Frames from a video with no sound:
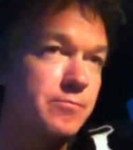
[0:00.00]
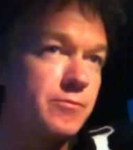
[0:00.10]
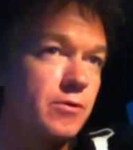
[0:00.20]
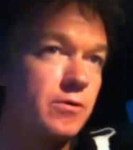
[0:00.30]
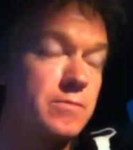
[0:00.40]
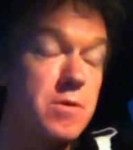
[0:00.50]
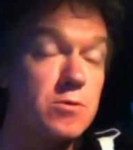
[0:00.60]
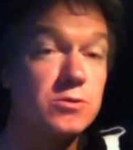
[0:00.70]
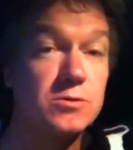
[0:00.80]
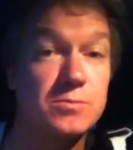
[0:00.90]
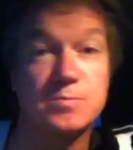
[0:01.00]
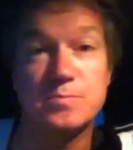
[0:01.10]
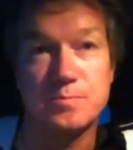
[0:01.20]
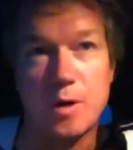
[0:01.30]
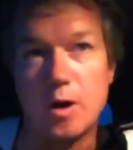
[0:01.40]
for the most
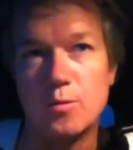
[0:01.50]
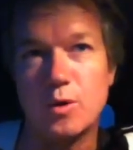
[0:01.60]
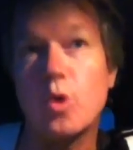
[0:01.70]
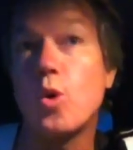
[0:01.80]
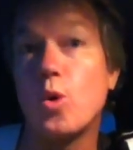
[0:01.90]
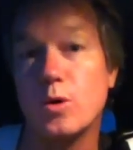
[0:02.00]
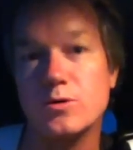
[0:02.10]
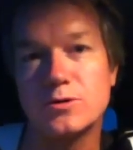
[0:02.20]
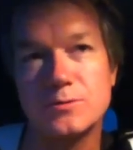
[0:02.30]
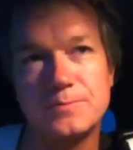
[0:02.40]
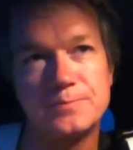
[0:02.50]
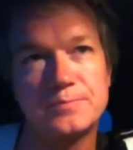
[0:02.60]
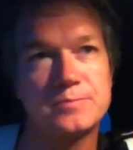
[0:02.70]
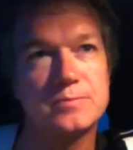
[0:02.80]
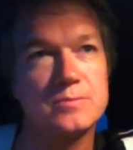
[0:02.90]
part, we're whores.
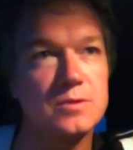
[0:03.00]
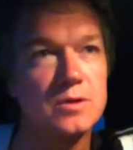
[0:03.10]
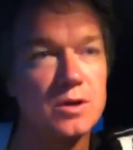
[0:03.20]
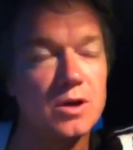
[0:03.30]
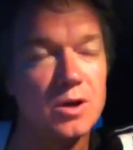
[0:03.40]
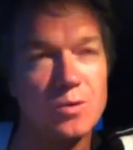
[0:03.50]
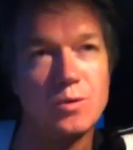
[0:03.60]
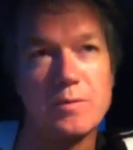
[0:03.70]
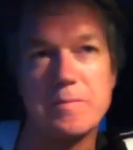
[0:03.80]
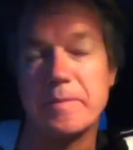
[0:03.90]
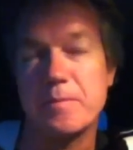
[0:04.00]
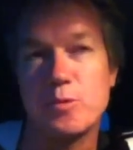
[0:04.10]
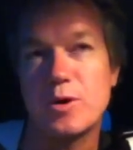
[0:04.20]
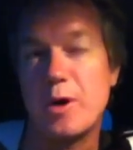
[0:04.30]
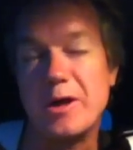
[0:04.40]

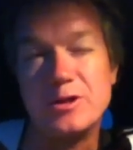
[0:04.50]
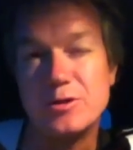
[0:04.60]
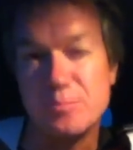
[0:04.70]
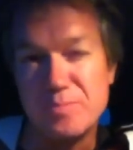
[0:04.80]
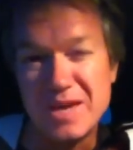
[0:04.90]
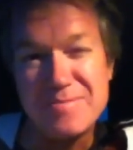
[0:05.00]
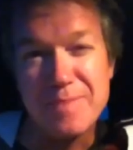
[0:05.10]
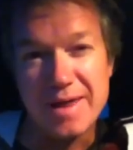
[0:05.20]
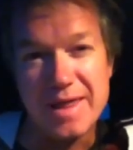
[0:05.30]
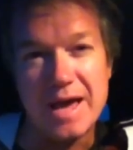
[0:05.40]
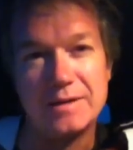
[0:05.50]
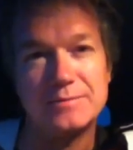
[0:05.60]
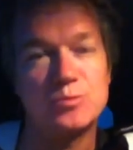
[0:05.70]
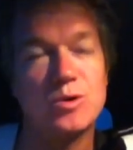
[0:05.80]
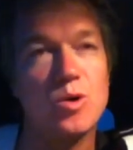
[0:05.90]
What do I mean by that?
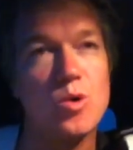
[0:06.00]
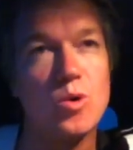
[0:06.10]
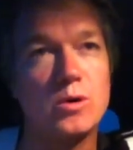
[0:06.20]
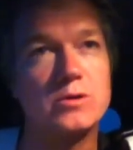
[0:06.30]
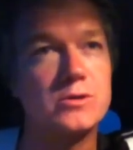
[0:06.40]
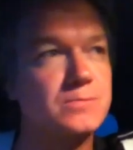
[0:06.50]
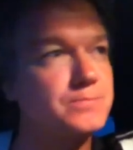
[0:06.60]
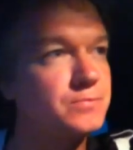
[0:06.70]
We're whores.